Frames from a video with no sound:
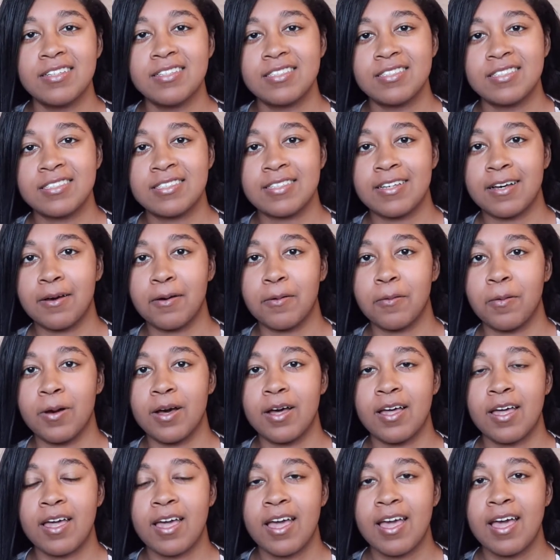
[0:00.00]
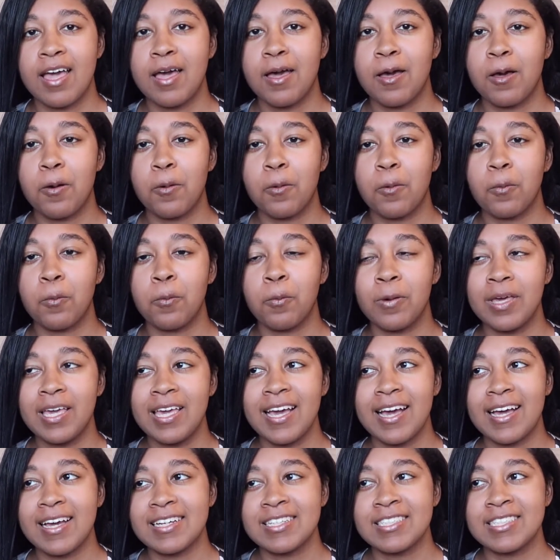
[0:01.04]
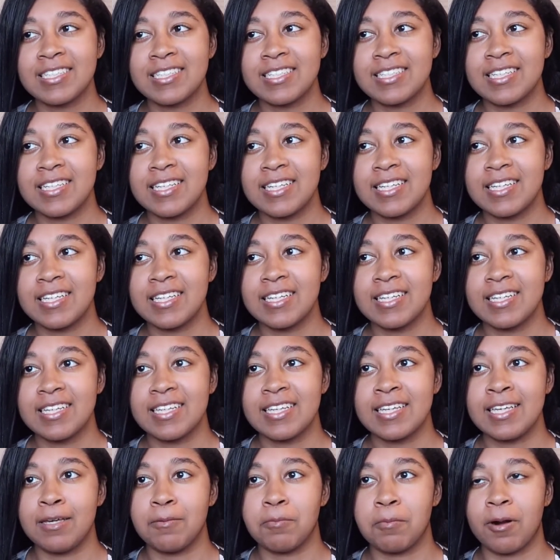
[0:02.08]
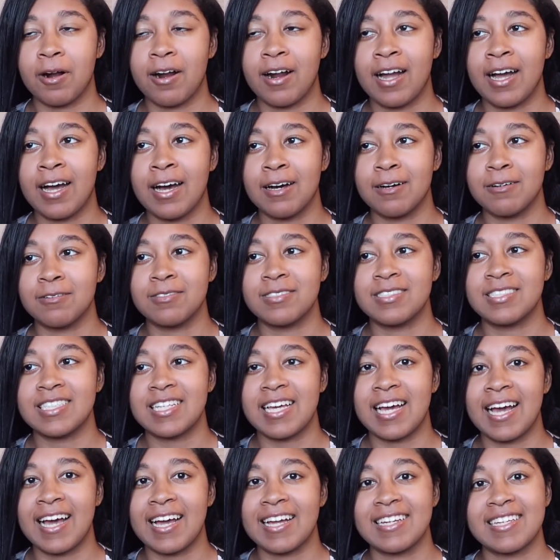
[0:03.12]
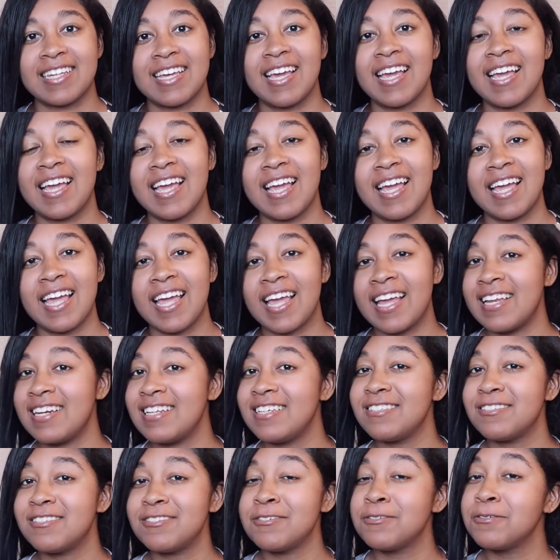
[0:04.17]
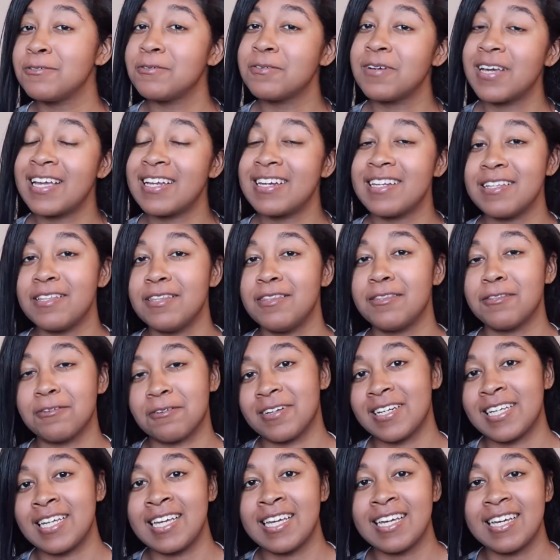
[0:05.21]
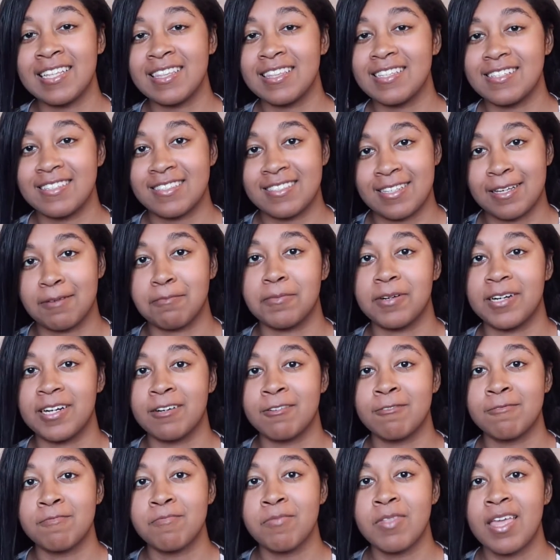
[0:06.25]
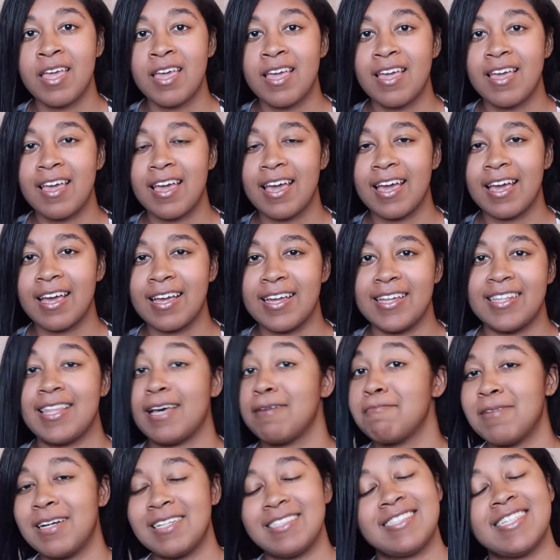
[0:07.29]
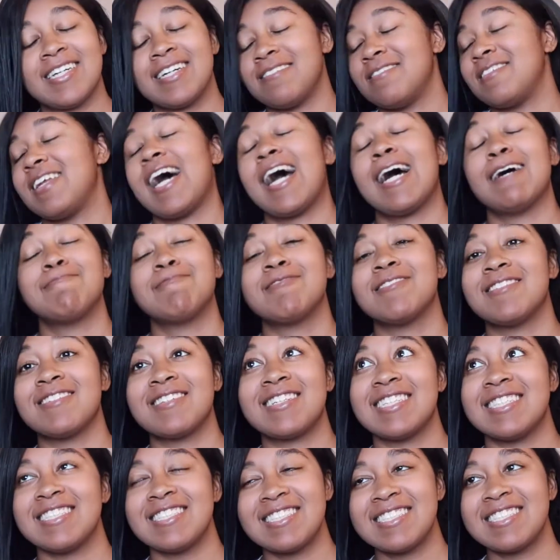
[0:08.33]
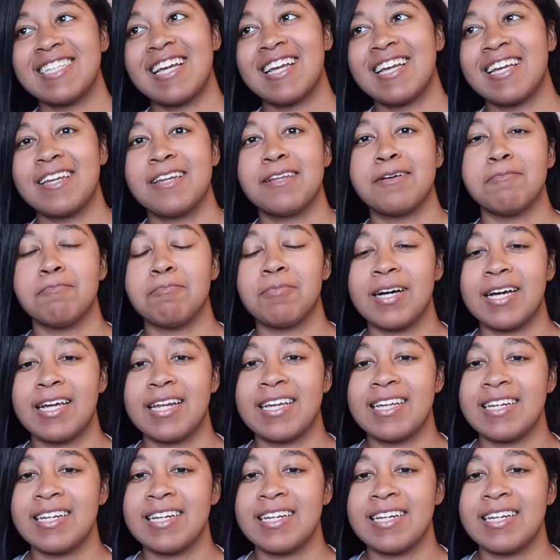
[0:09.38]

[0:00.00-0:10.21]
So we actually keep our house at 82, 83 in the summer, and that might sound absolutely insane, but